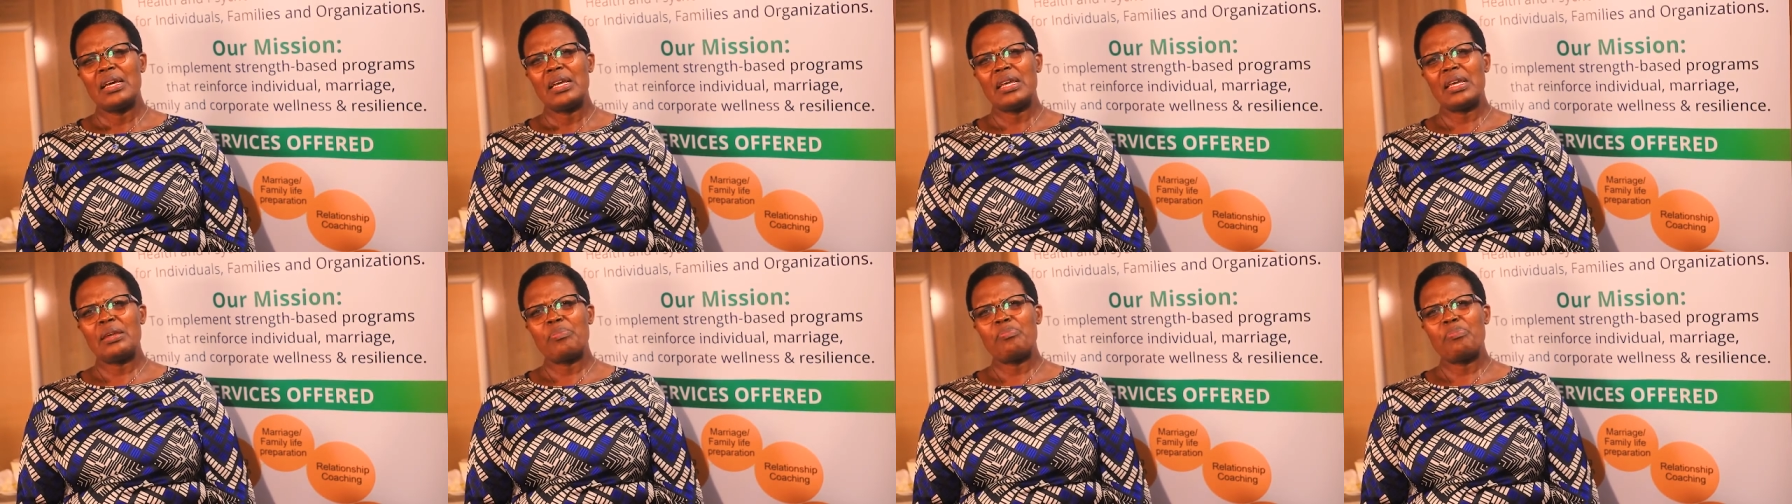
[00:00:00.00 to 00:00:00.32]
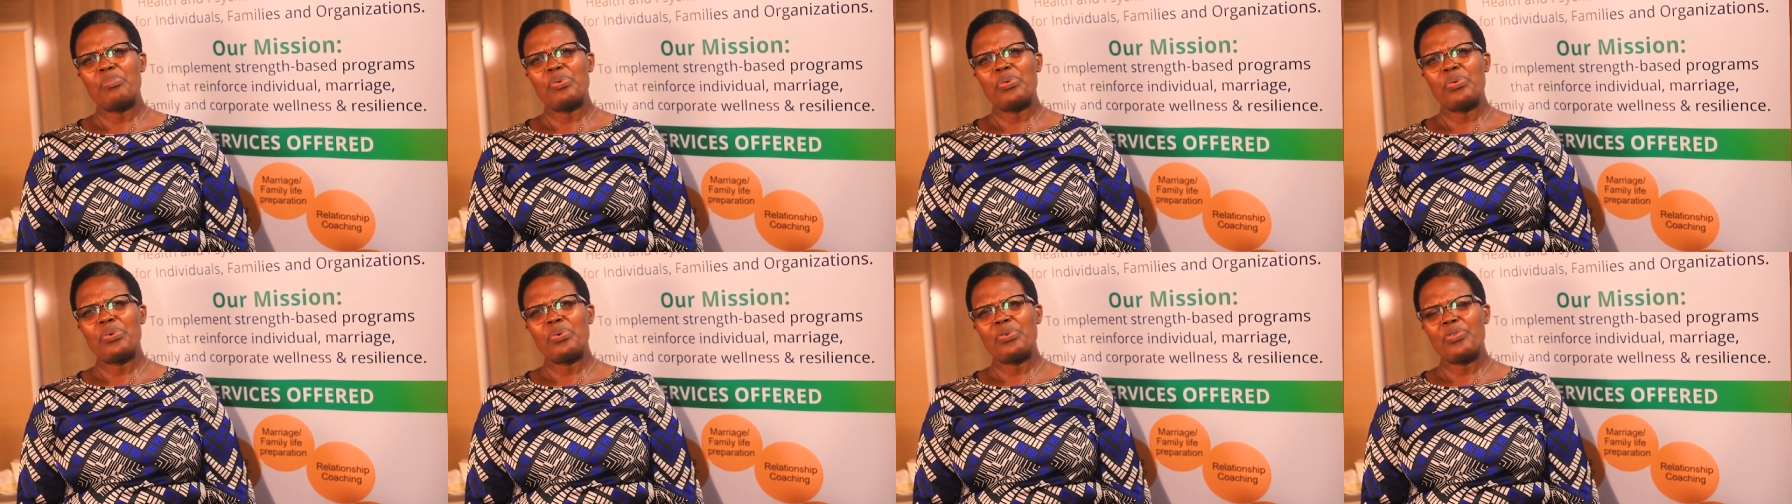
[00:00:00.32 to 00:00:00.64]

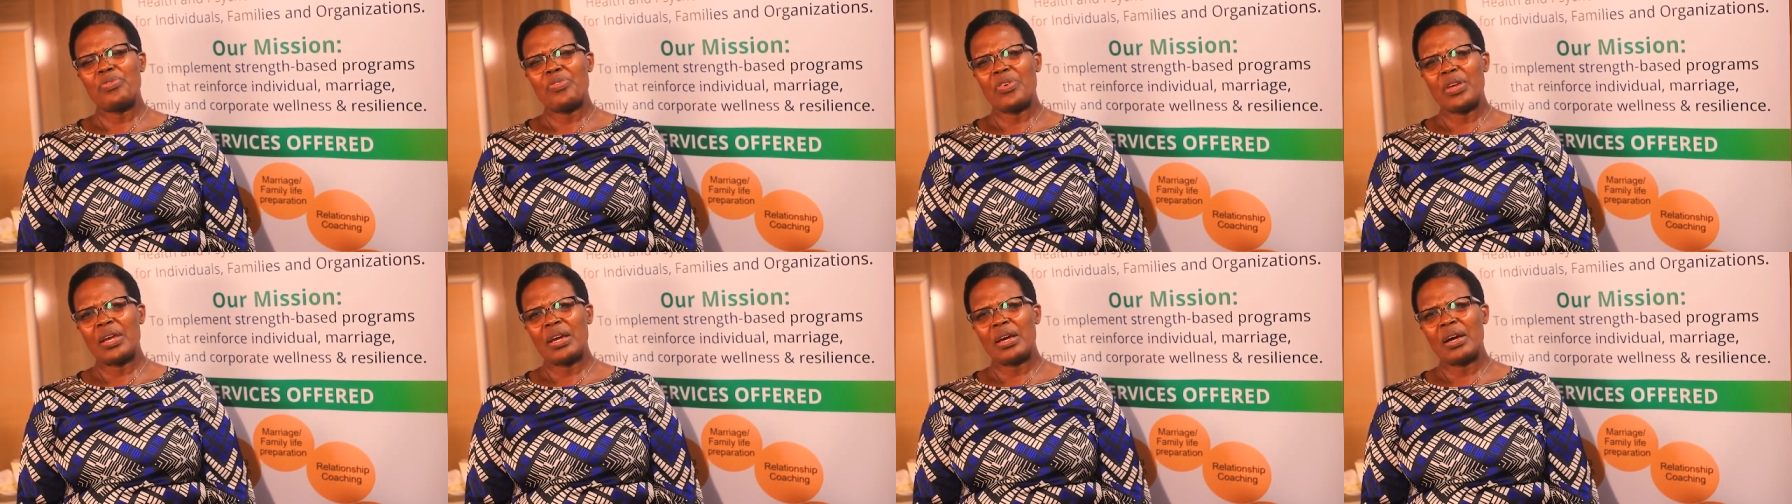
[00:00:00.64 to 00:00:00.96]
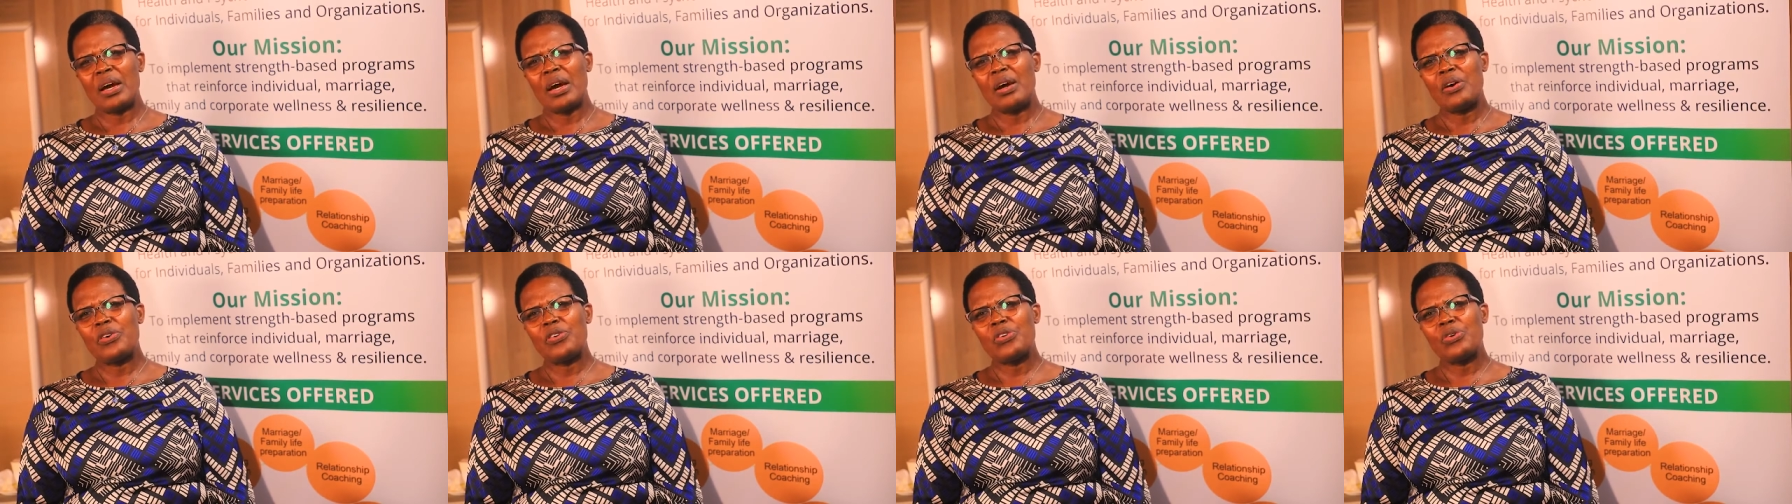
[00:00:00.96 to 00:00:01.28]
improving
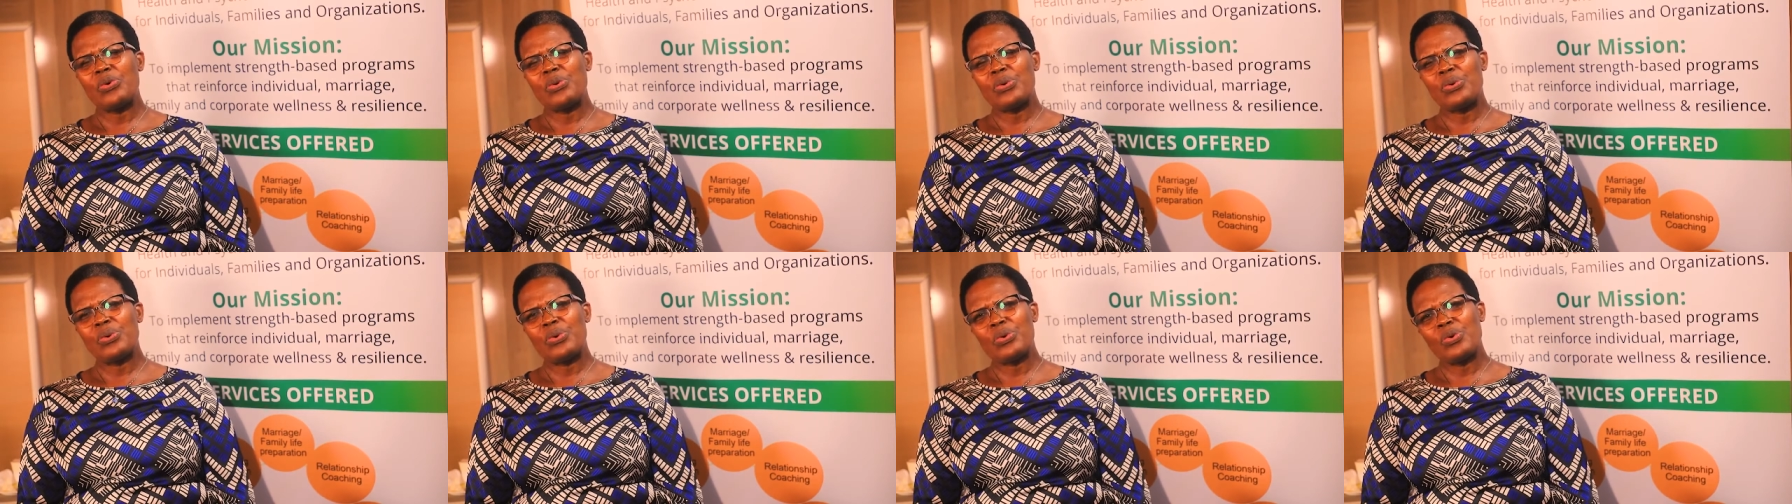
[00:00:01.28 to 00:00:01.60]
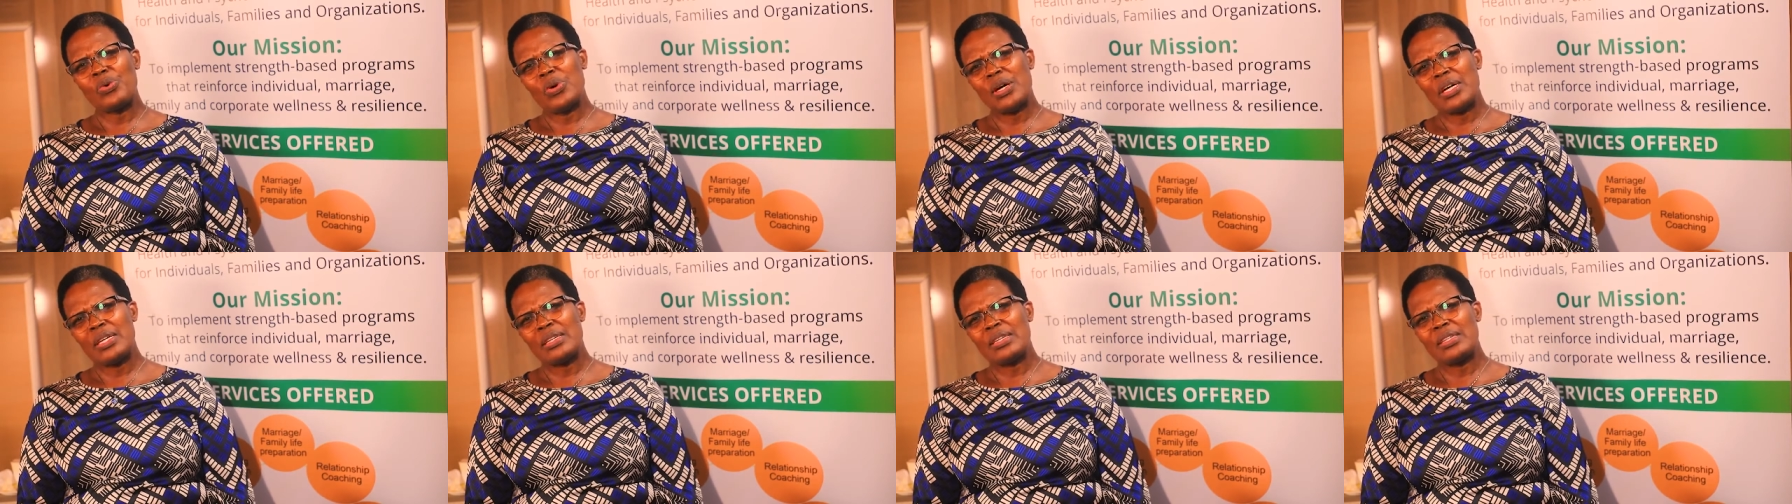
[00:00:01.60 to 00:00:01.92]
how you
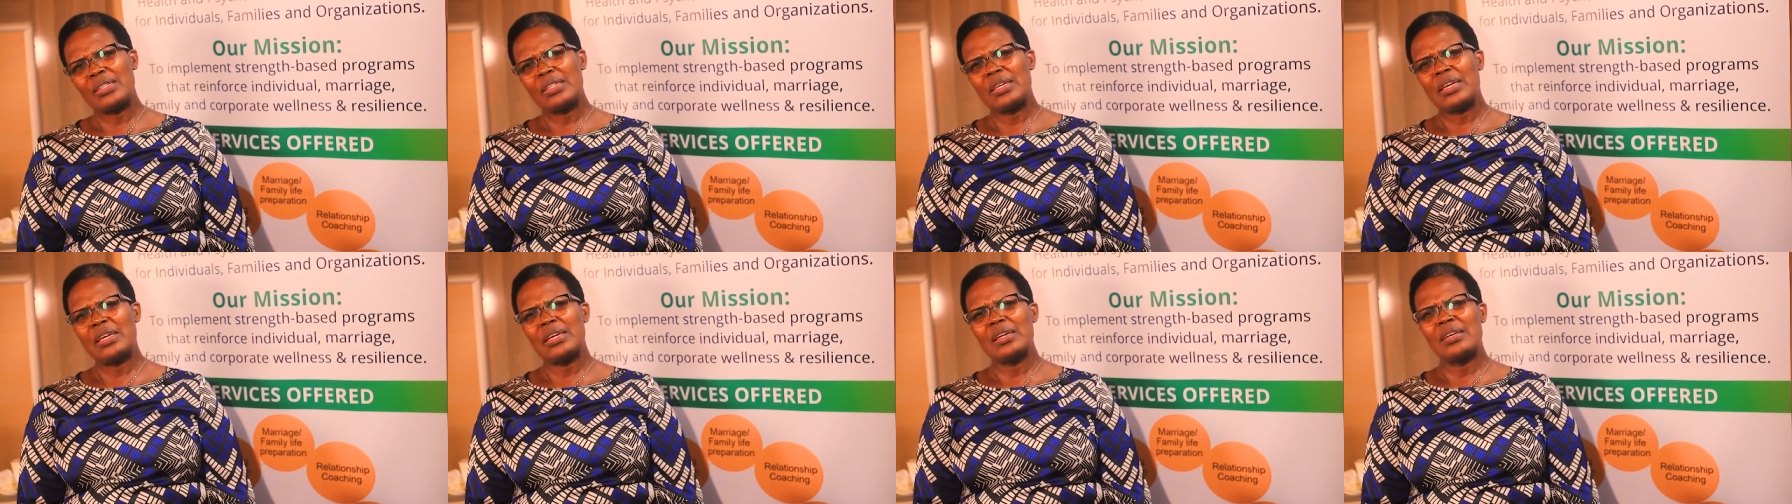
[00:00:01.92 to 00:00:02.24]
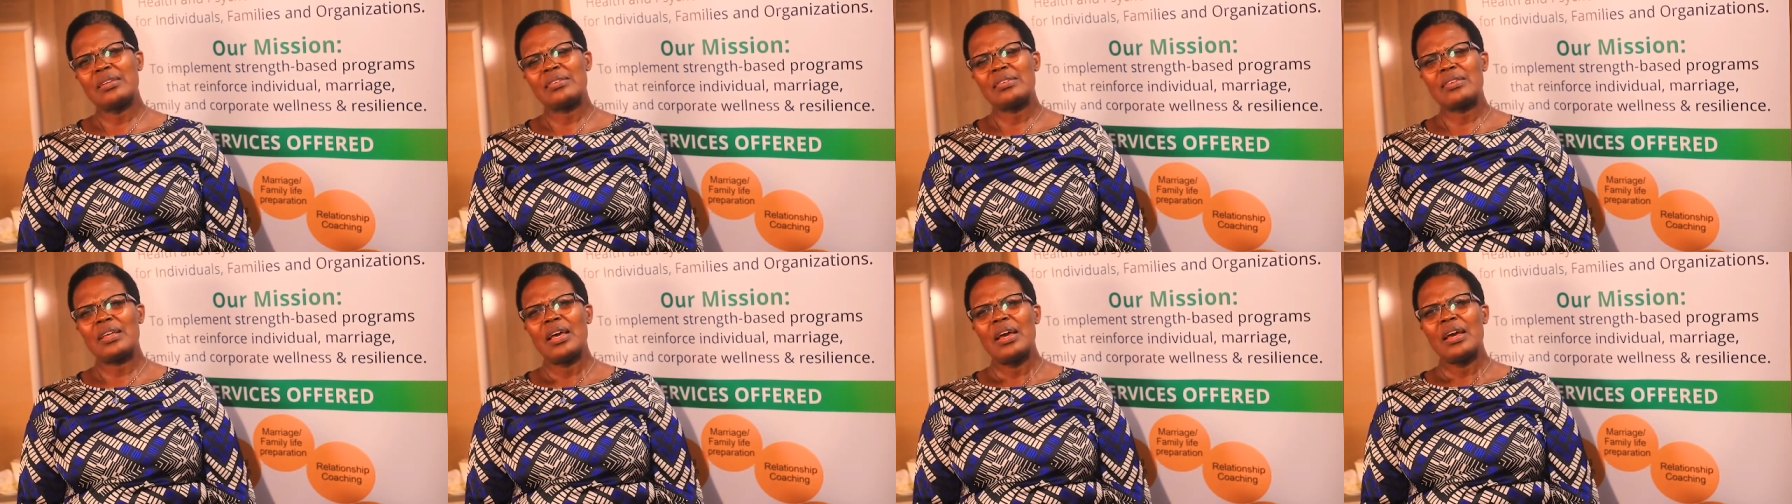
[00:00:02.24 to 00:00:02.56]
look at
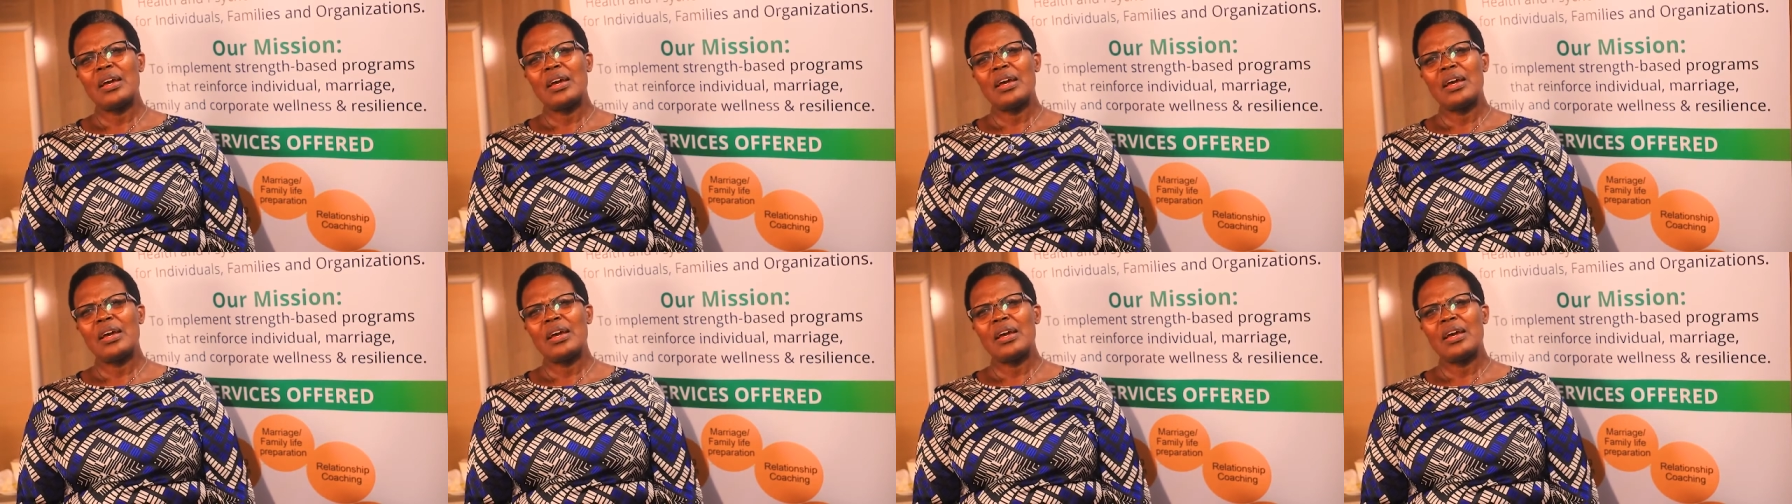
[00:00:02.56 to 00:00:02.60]
things,